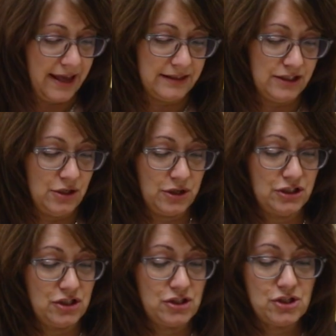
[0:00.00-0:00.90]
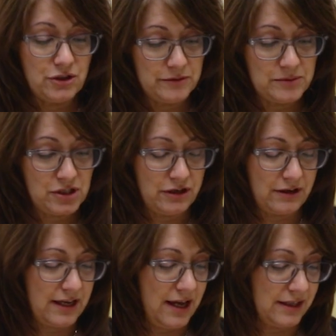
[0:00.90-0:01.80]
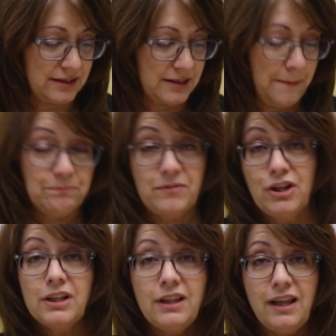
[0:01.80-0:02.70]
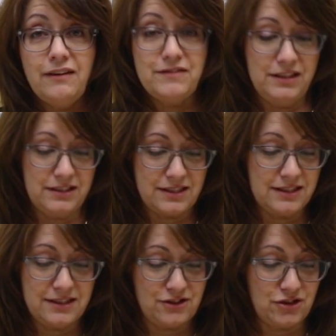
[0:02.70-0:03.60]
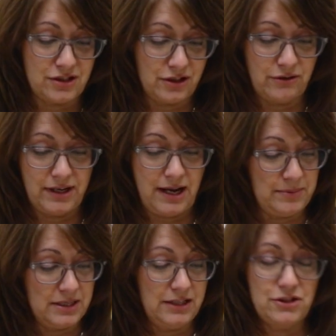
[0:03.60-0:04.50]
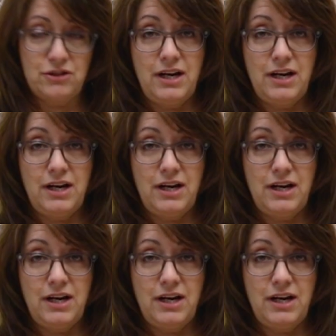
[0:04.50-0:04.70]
and you can just serve them to your guests. You're gonna love this. This is just a great appetizer